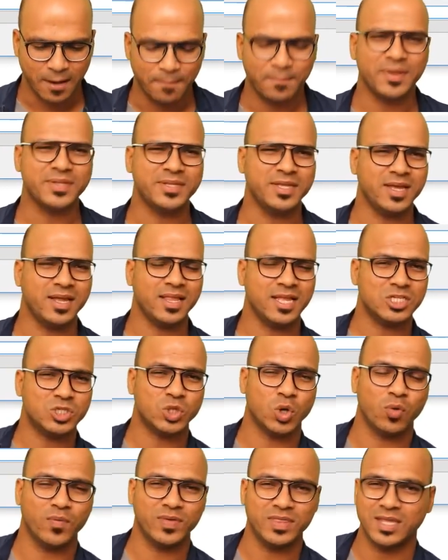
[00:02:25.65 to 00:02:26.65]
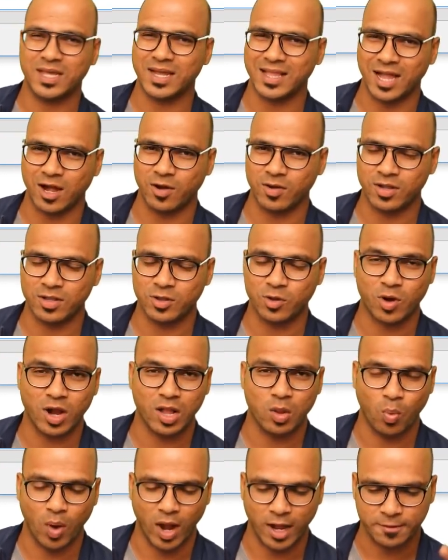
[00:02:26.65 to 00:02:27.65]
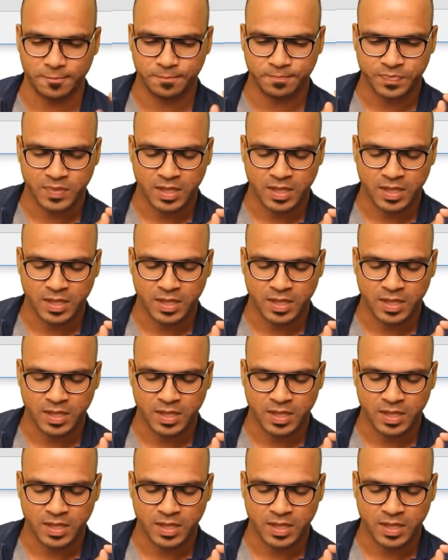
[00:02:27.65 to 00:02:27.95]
But here let's go with the local one.